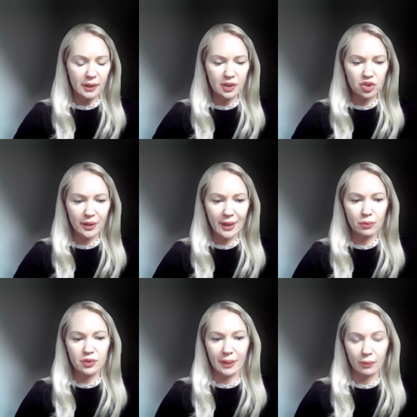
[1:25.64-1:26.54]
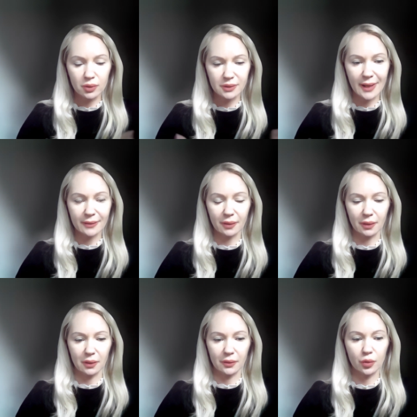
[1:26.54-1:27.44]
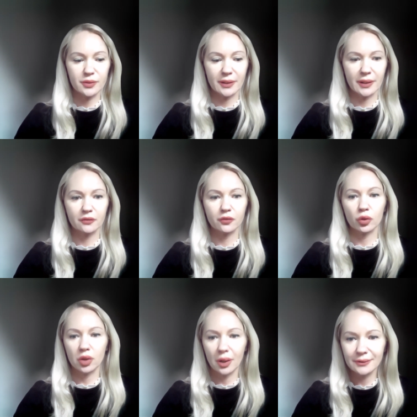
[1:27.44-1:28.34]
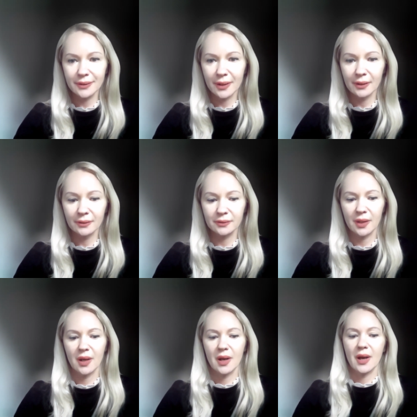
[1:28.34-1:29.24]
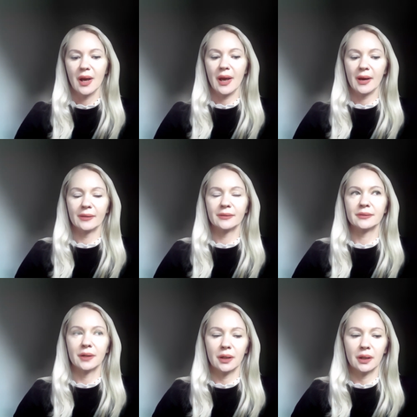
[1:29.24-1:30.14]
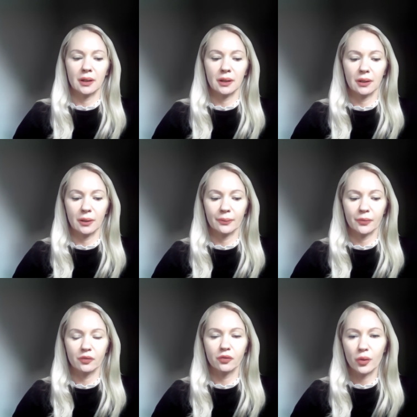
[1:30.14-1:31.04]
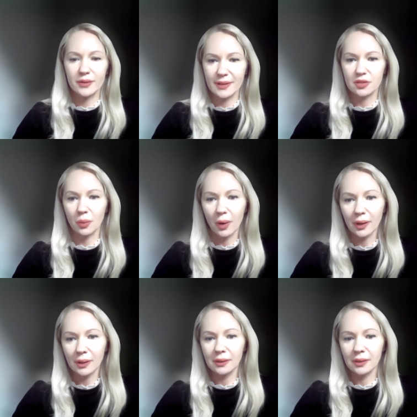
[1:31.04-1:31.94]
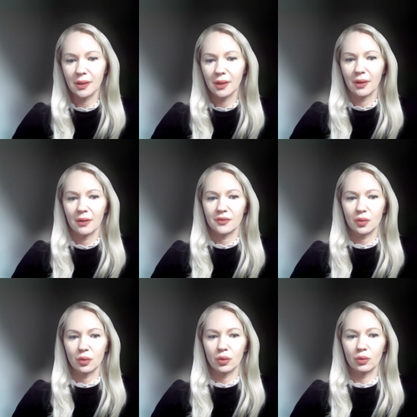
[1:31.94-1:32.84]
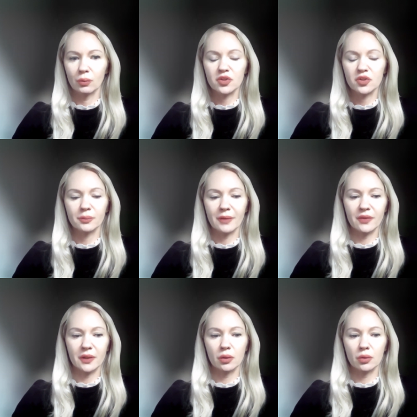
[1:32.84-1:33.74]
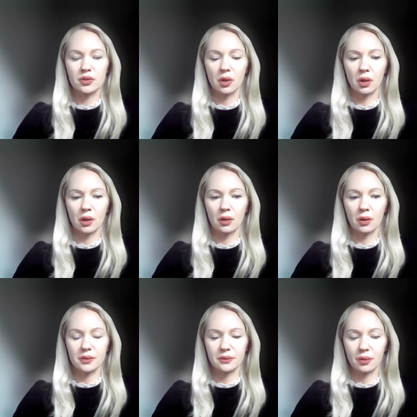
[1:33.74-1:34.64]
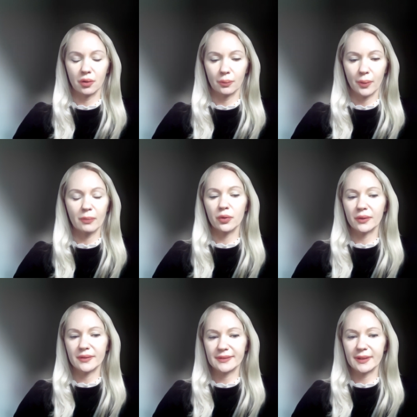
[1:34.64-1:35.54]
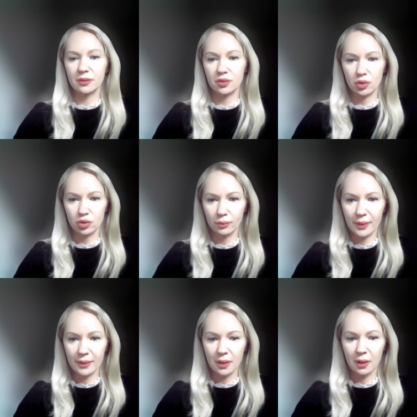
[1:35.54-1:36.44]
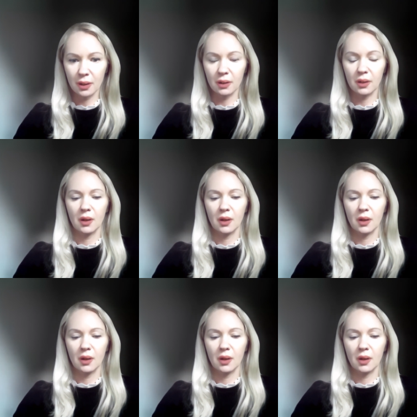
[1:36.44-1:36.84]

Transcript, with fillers: Initially, I was I was like uh, using it for content and um, voice as well. So most of my videos are, are, are probably you can see it on social media.